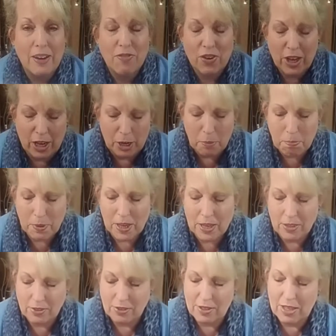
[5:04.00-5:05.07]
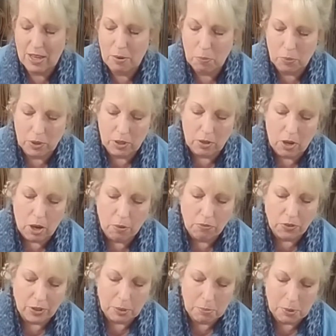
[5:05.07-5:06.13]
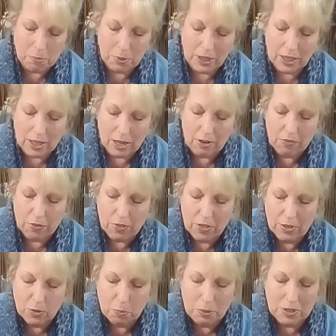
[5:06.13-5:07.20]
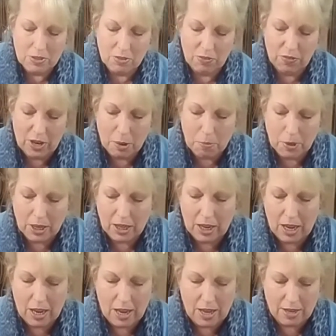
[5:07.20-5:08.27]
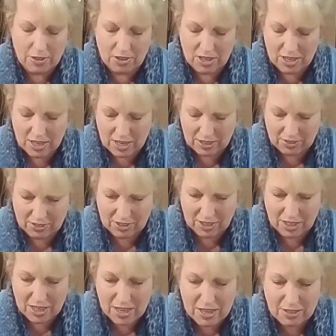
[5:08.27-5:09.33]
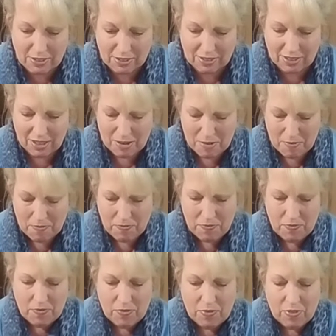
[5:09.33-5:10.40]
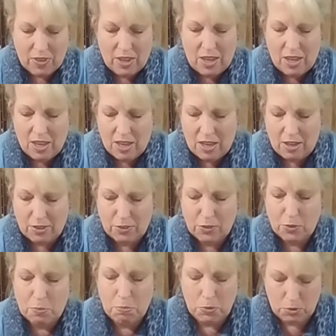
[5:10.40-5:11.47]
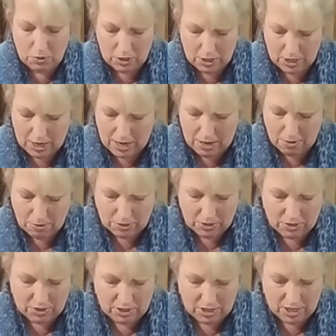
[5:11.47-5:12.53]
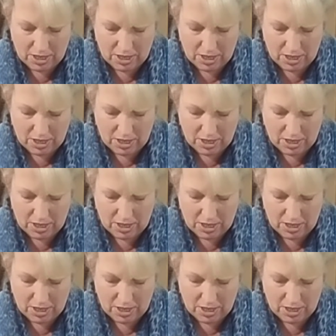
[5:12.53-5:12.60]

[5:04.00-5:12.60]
I've cut a piece that will hopefully be big enough for this piece of fabric, and yes it is. I'll smooth it out